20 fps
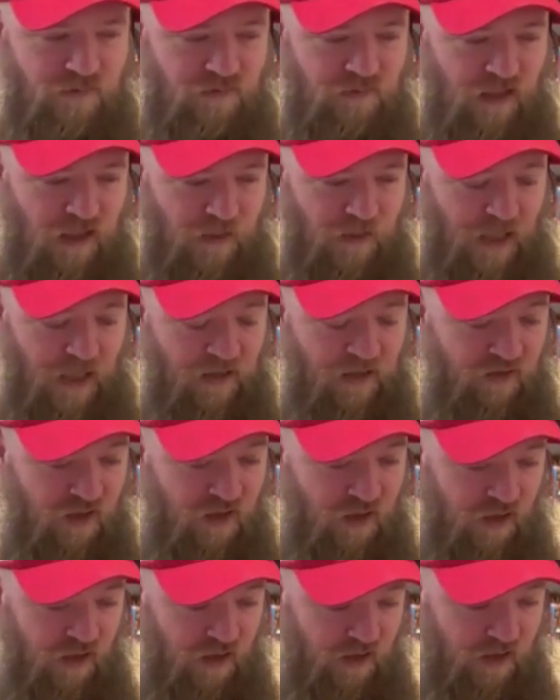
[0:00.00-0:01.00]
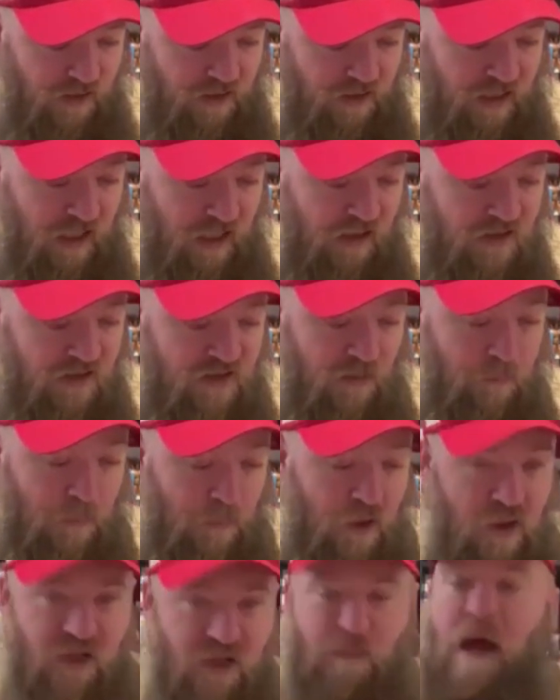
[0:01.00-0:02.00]
I'm having a case of
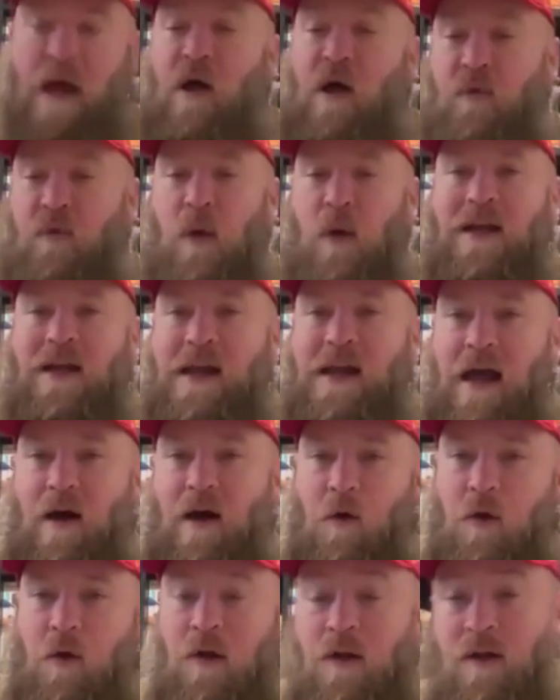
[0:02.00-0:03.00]
mush mouth right now.